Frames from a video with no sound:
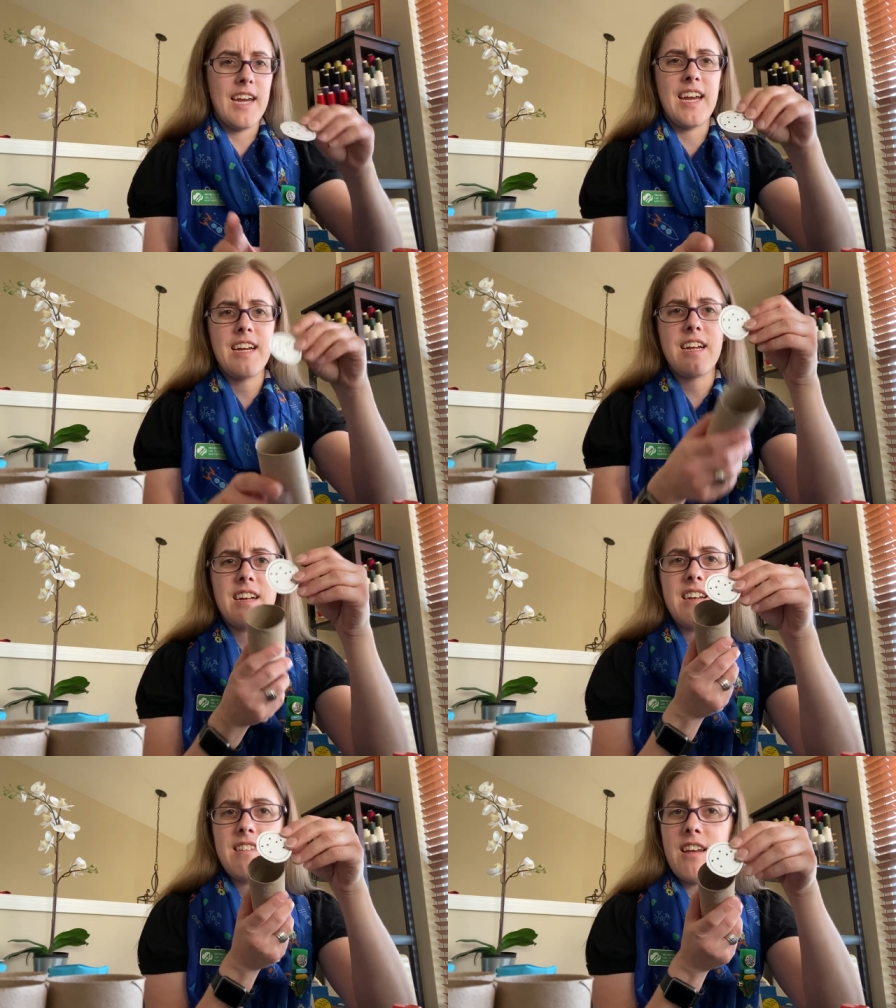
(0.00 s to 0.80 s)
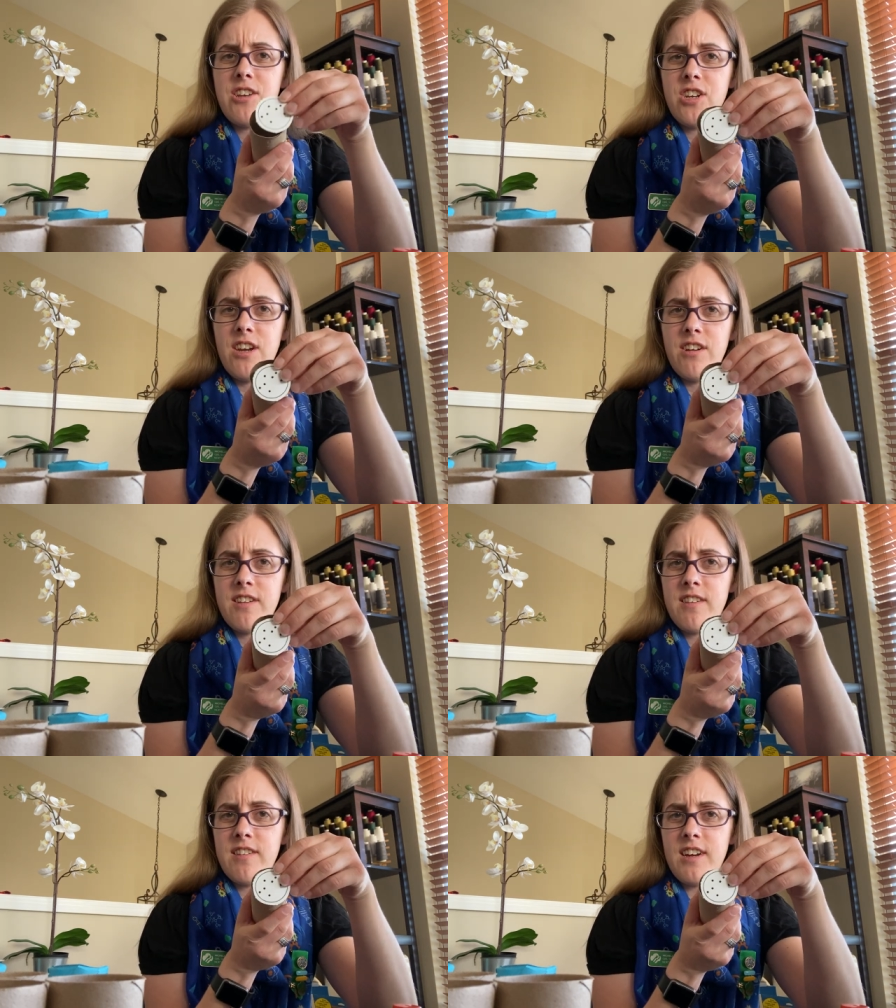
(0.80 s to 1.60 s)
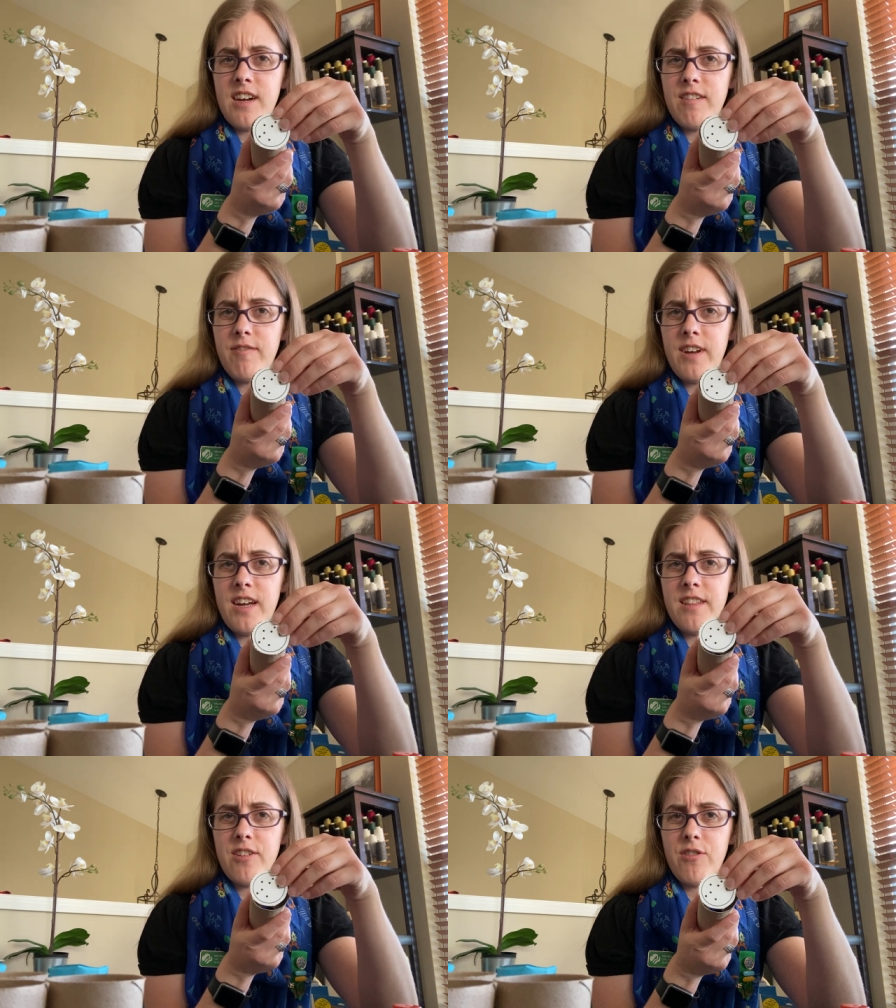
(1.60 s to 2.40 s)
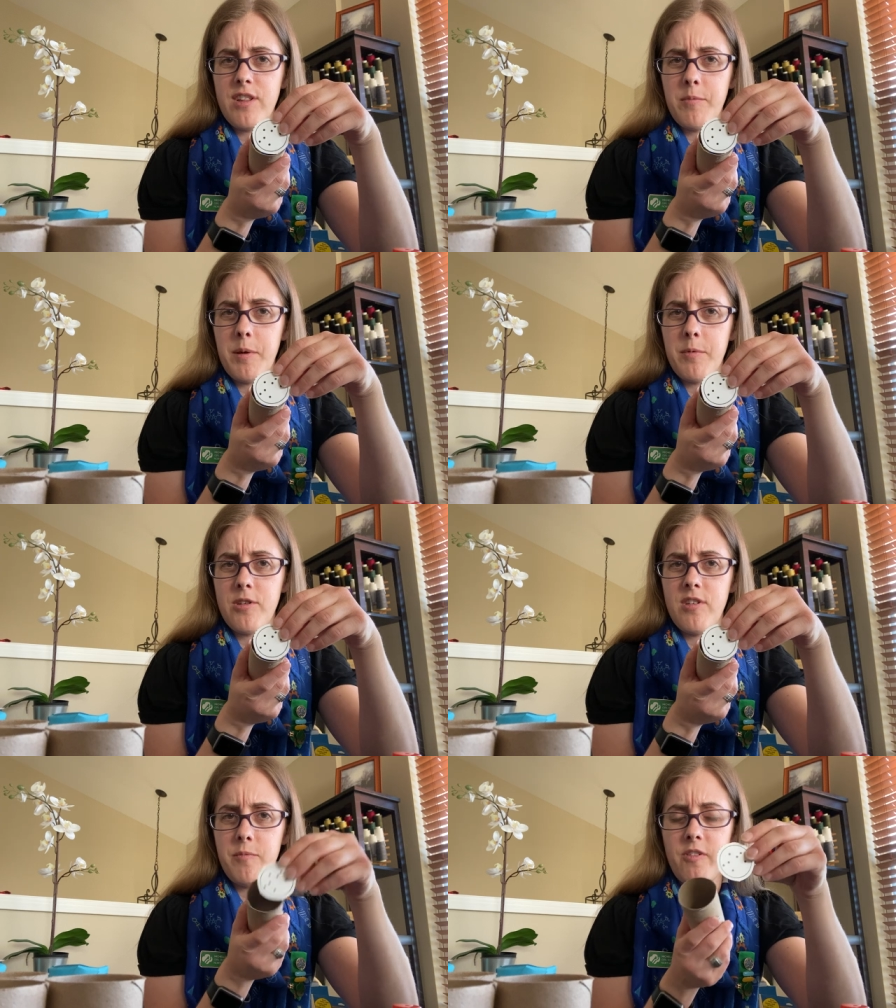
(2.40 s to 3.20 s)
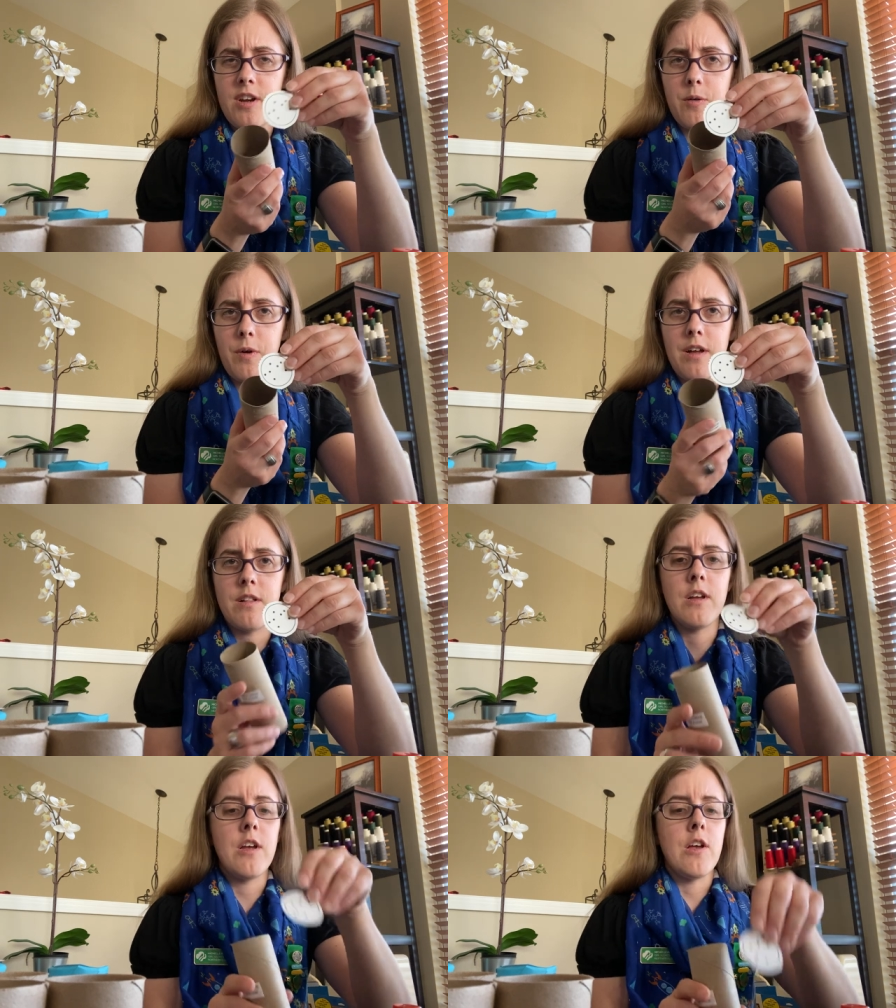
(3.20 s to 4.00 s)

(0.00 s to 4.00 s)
And Sagittarius isn't going to fit on the toilet paper tube very well.